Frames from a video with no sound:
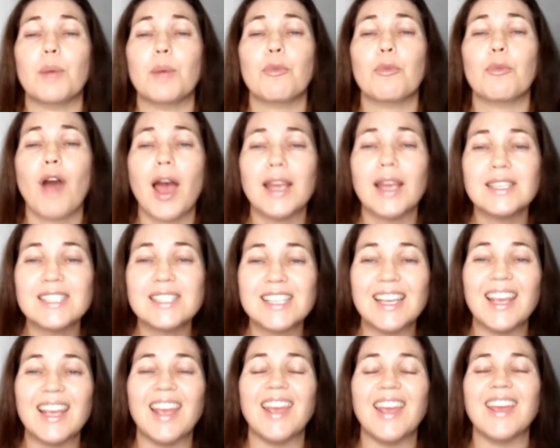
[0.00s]
I'm
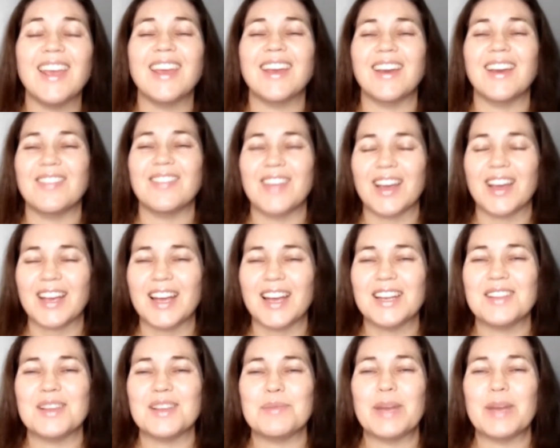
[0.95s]
writing and that
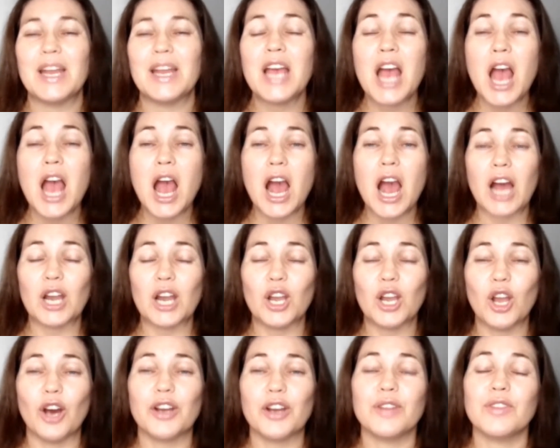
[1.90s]
kind of thing. But a
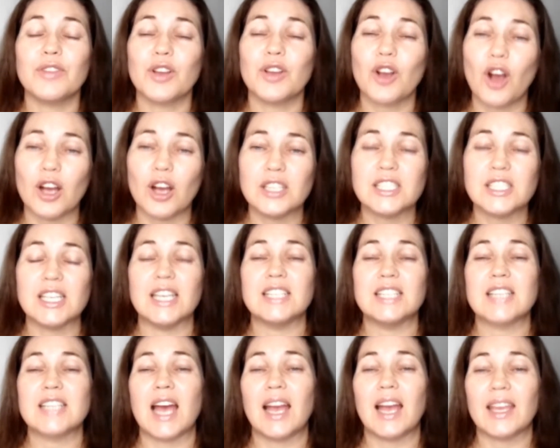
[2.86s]
lot of the
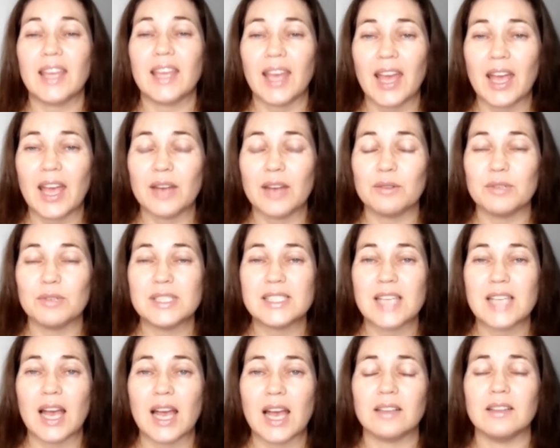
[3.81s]
content I can
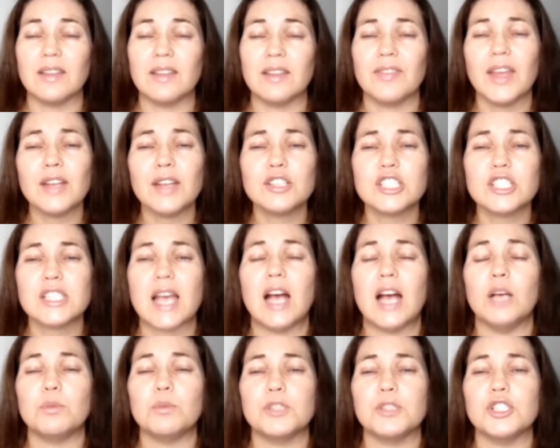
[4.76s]
recycle, and that just
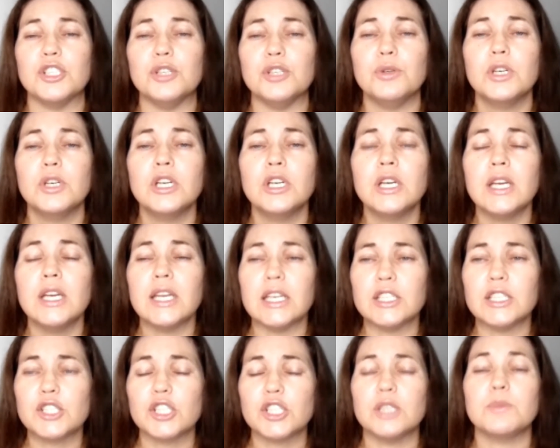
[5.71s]
helps you
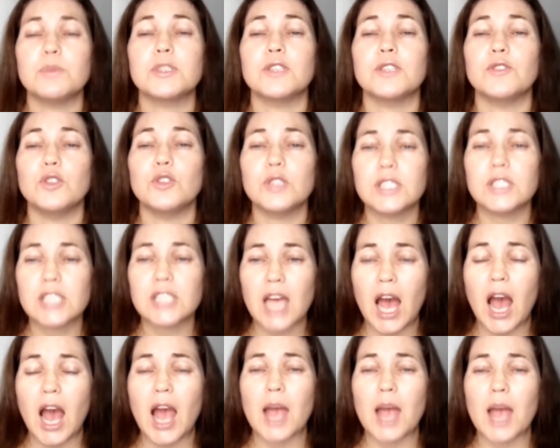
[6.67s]
in terms of your
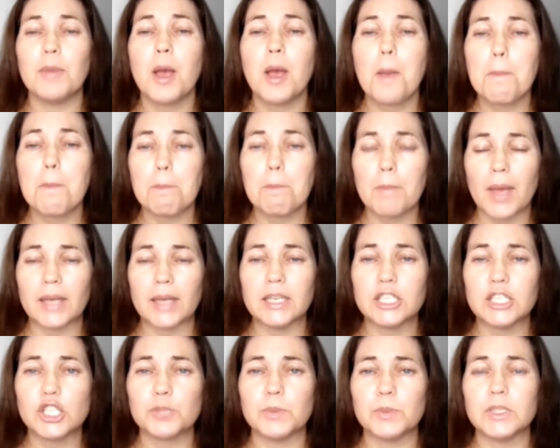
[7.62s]
time
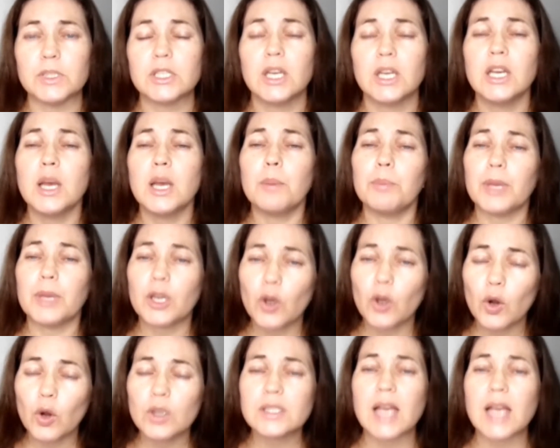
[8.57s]
management,
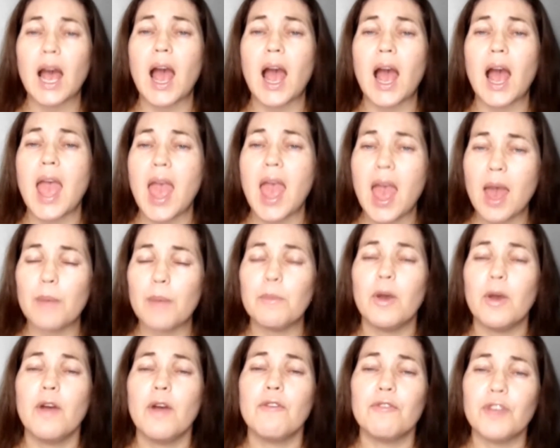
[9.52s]
because I
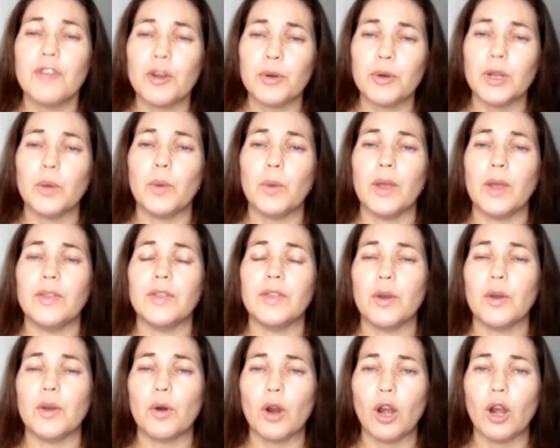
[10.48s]
am very aware that
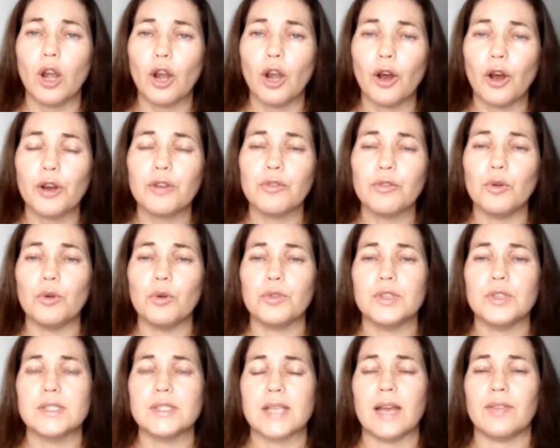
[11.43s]
there are a lot of
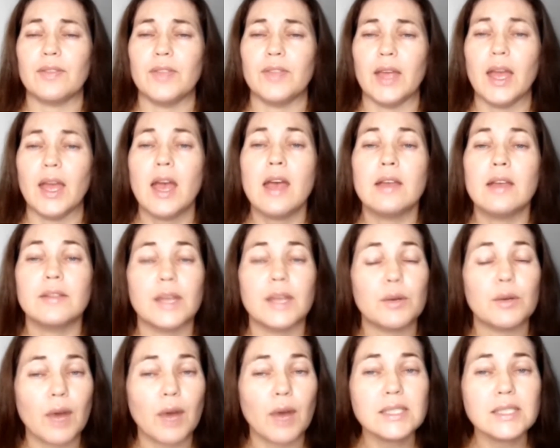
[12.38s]
authors out there
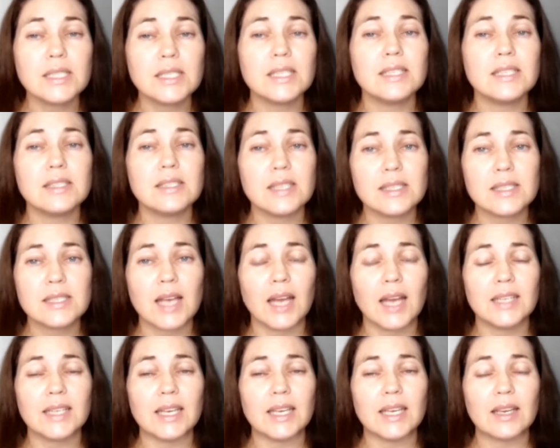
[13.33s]
that writing is their
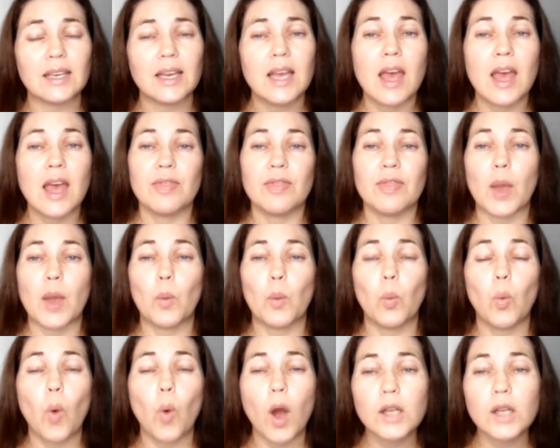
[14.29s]
side gig. They
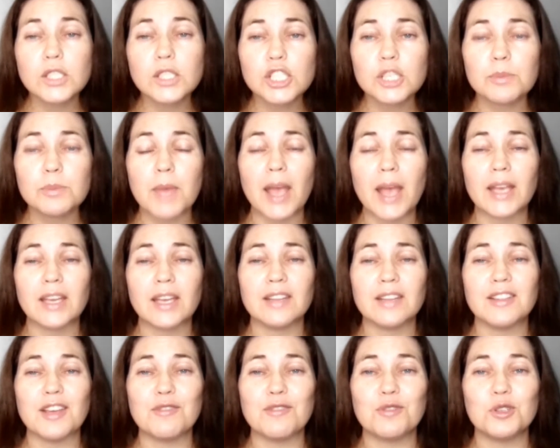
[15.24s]
want to make
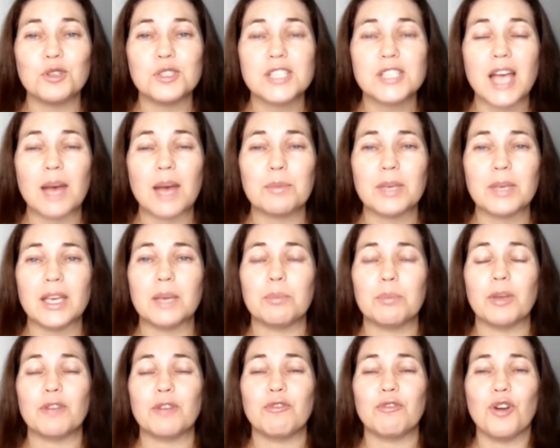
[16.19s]
it their full-time gig,
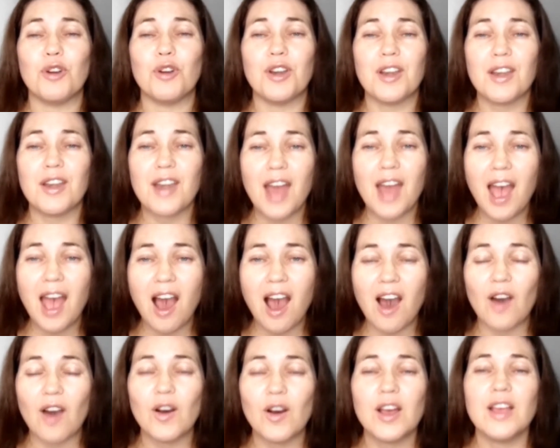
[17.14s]
but for
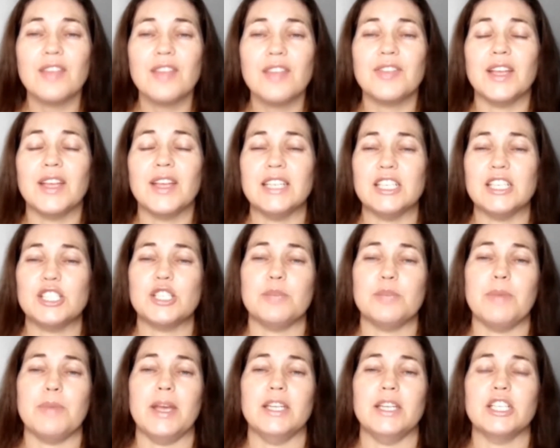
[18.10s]
now they need
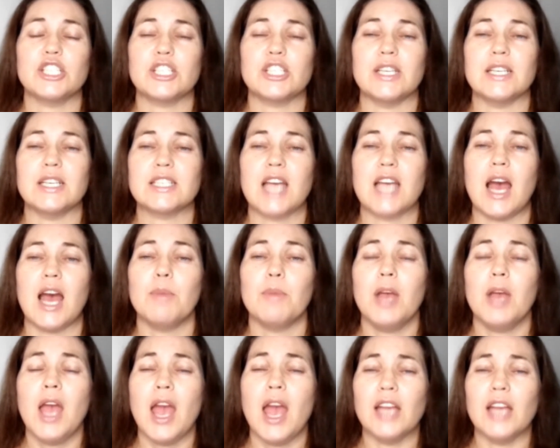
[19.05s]
to manage their time.
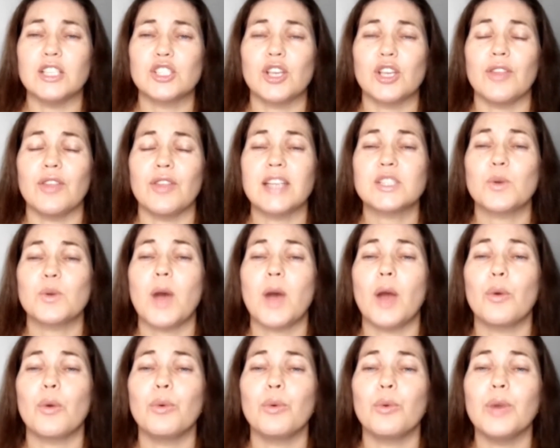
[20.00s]
And so that's why
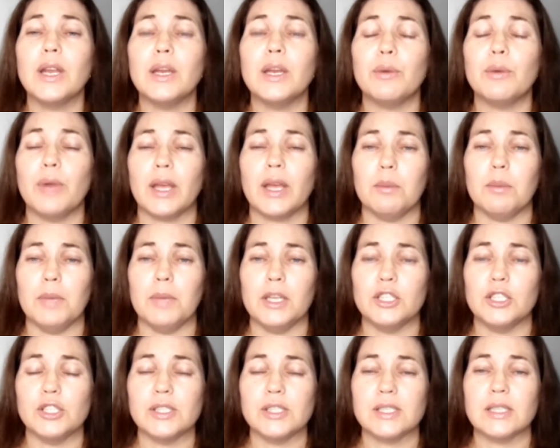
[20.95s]
I really
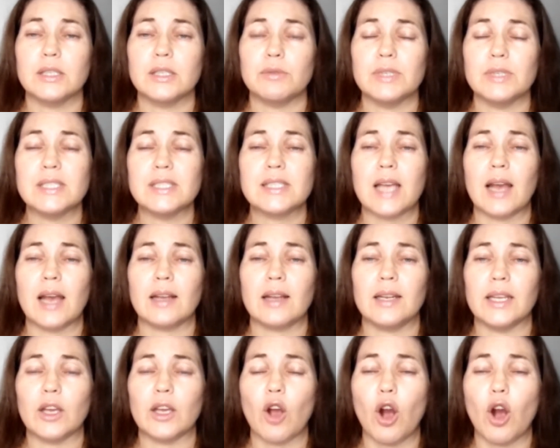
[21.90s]
recommend using the
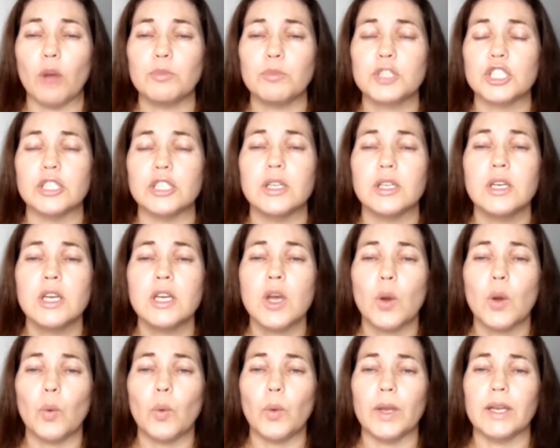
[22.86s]
recycling option
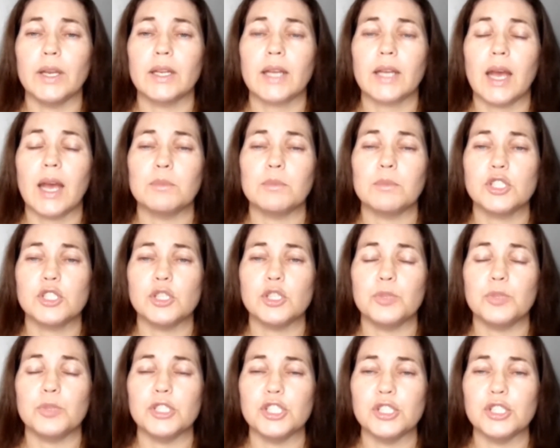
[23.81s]
when it comes
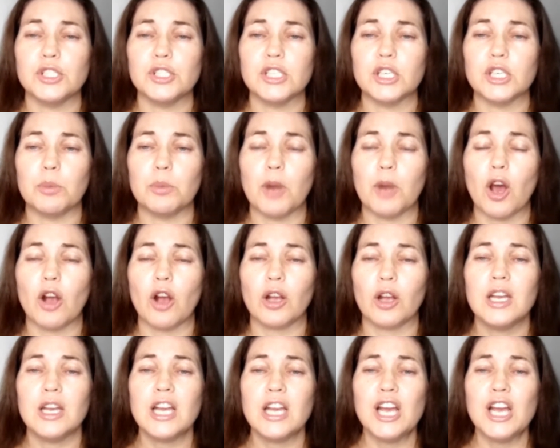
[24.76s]
to producing your blog.